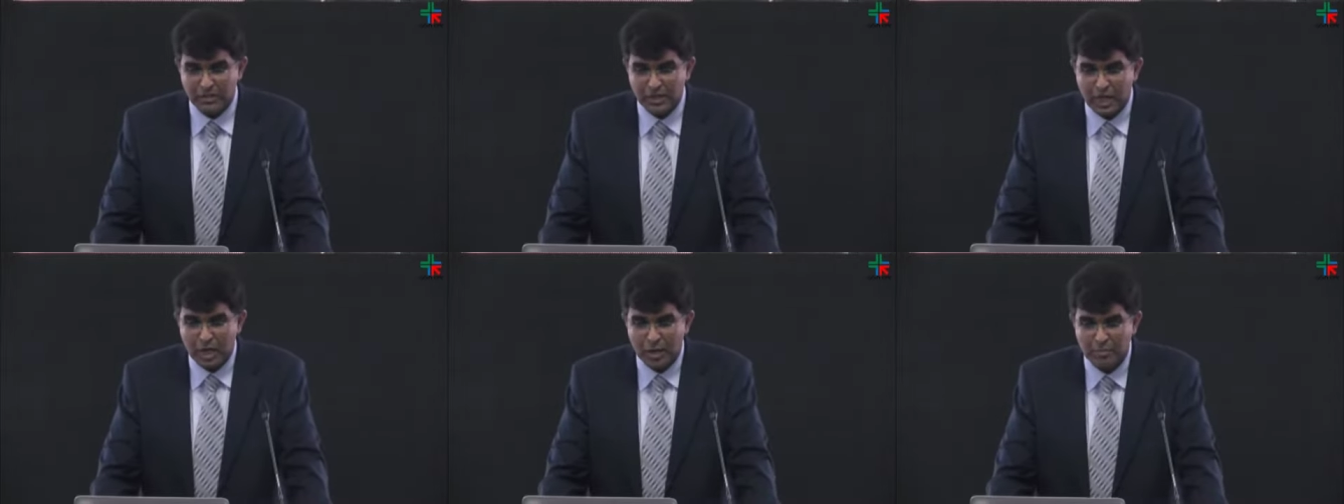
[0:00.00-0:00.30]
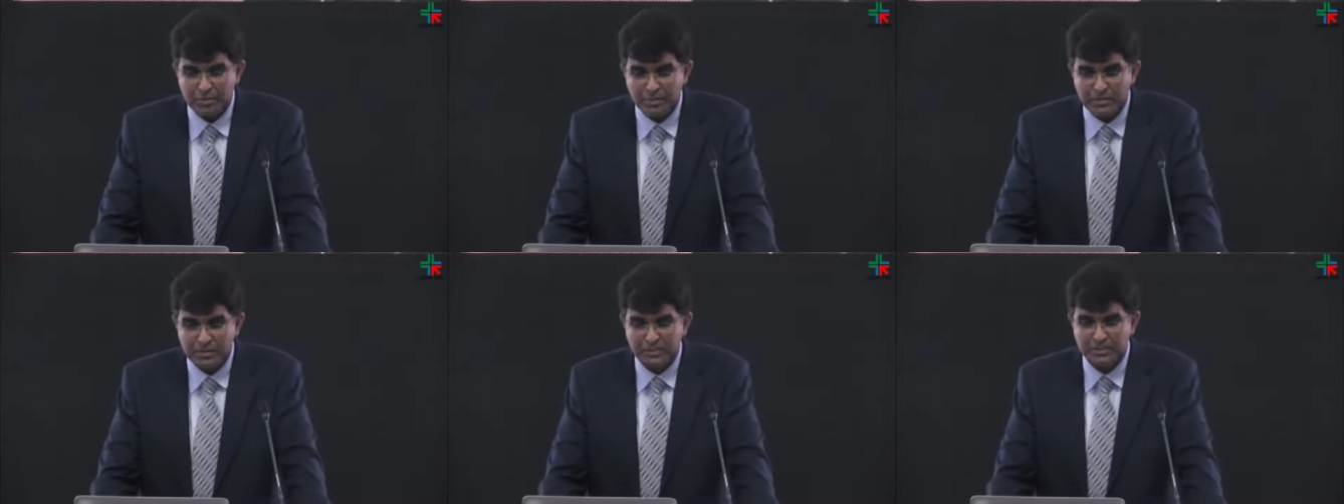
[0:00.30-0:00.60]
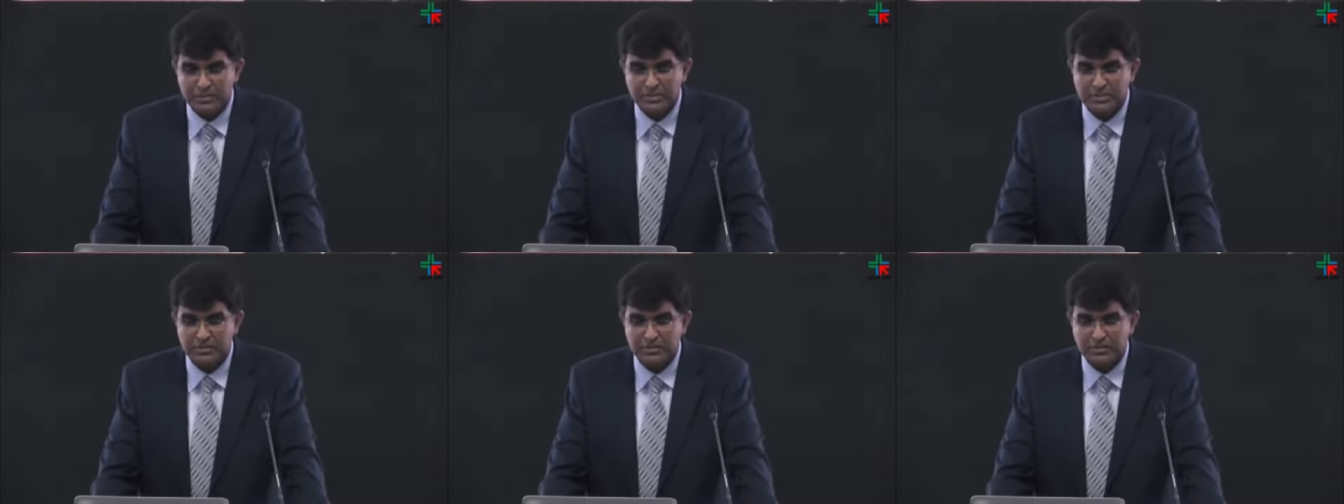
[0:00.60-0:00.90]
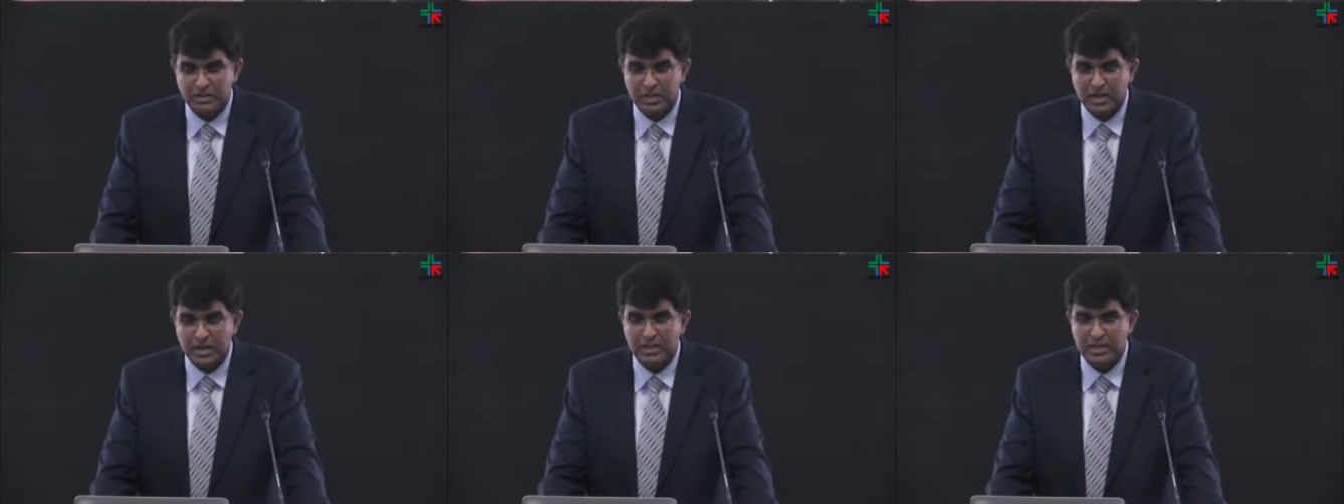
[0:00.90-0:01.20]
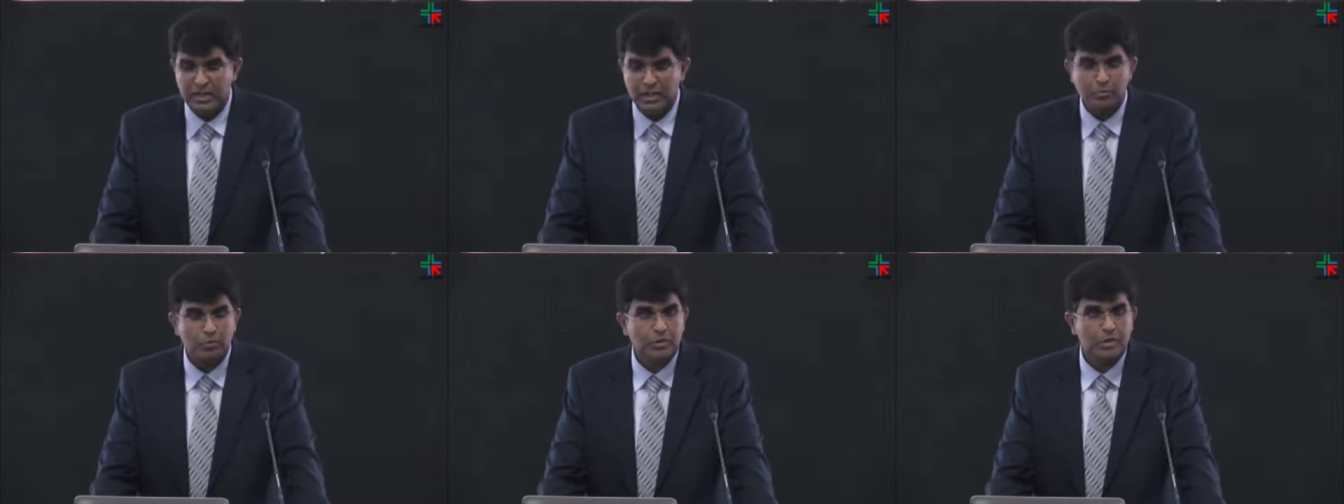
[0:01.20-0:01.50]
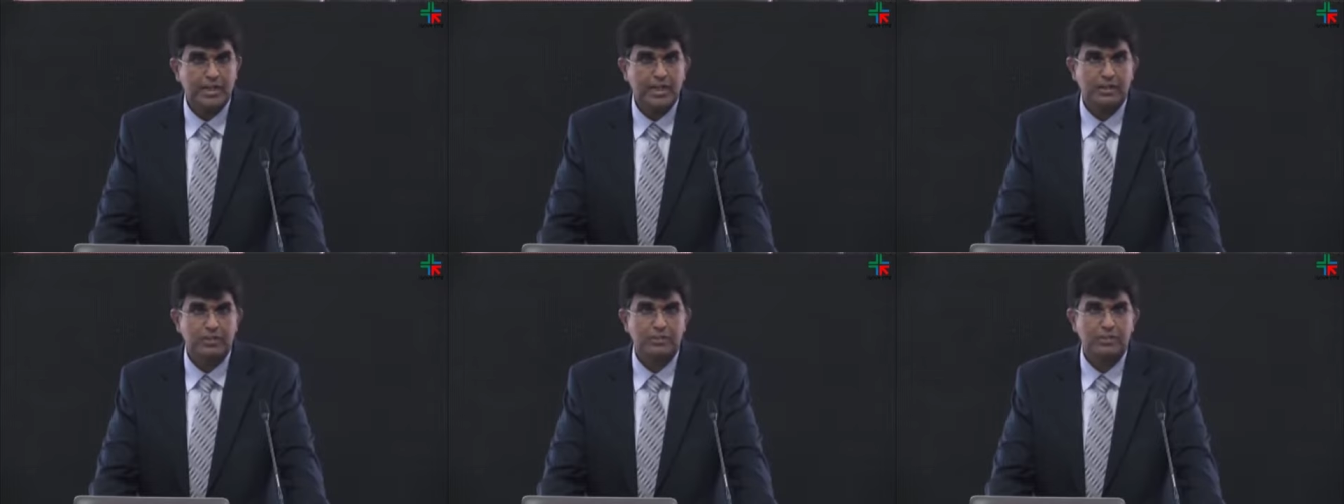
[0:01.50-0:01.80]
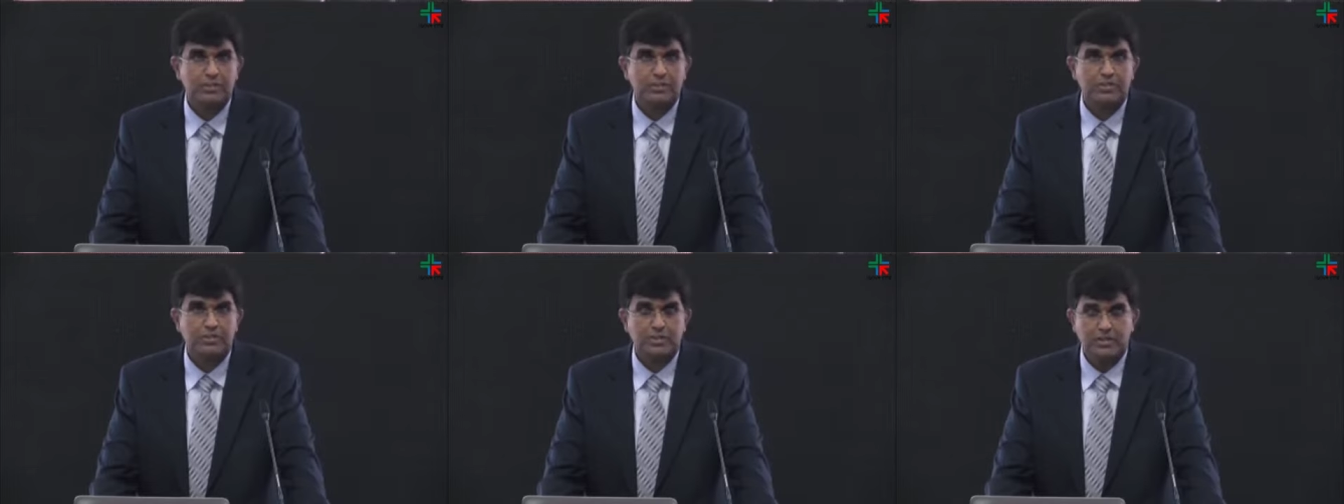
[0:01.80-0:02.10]
hypertension, and
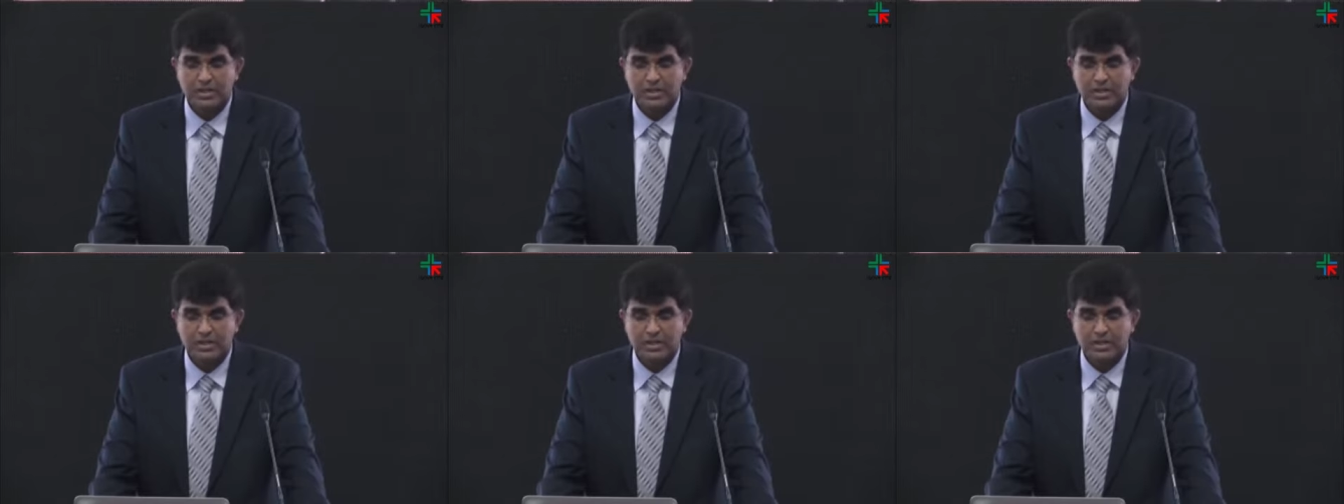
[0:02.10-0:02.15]
hemodilution.